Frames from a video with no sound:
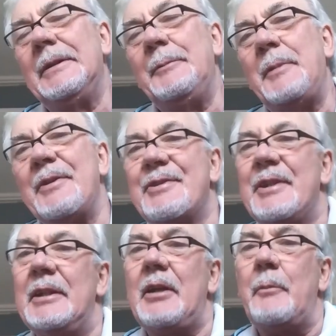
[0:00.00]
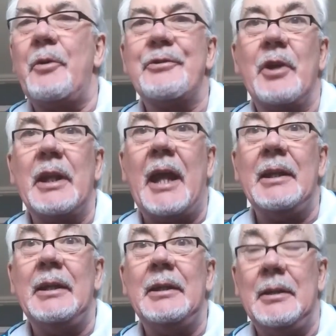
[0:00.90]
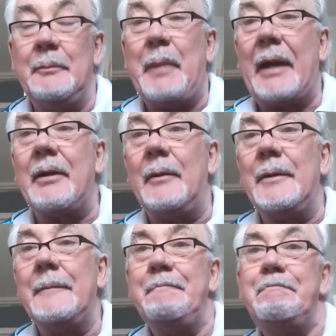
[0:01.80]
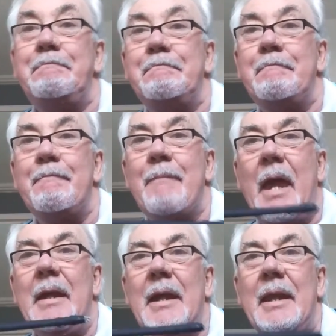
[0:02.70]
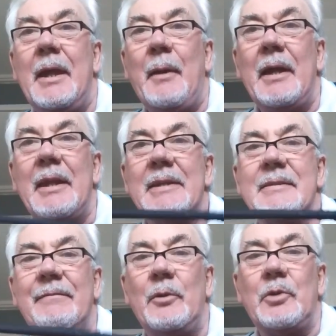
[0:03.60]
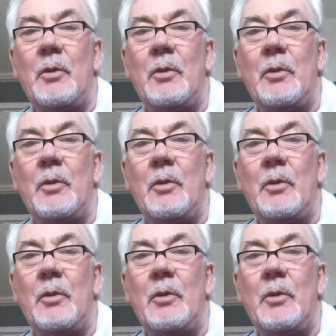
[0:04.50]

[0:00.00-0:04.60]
You'll be able to see it almost on any background. There you are, there's the float